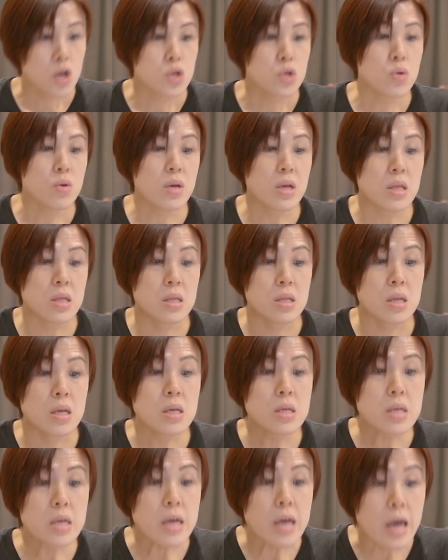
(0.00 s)
So in
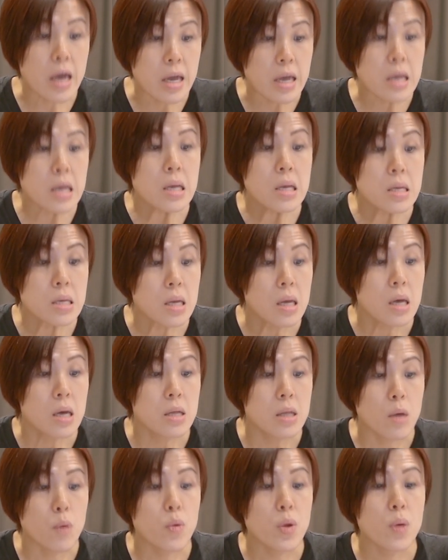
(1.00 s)
this case,
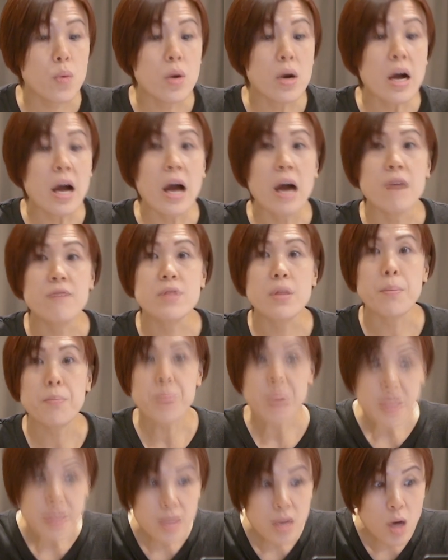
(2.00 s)
we will have the
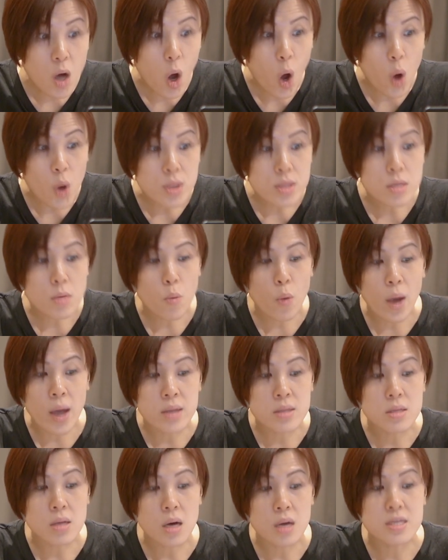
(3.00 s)
beetle on
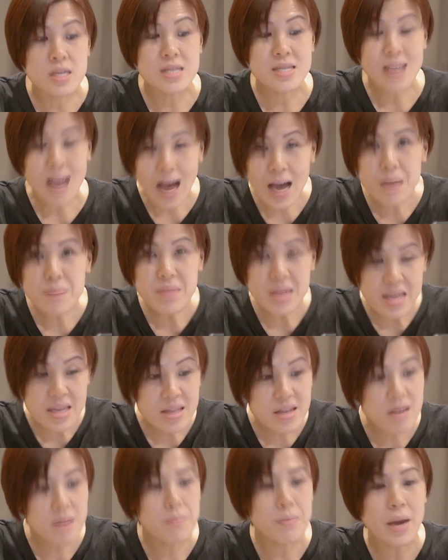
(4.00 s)
when the time
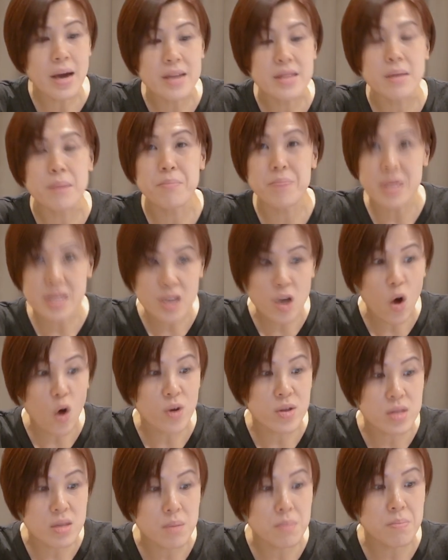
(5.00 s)
needed by the beetle
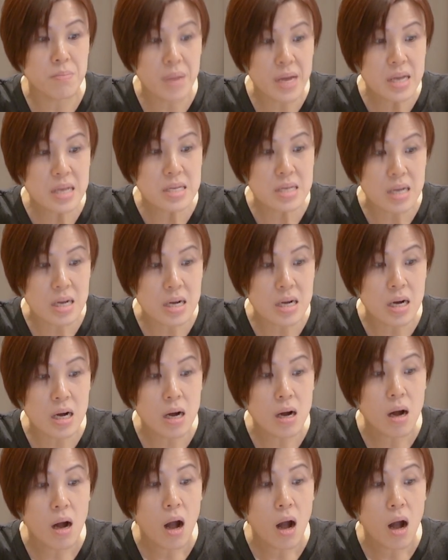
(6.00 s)
on the big circle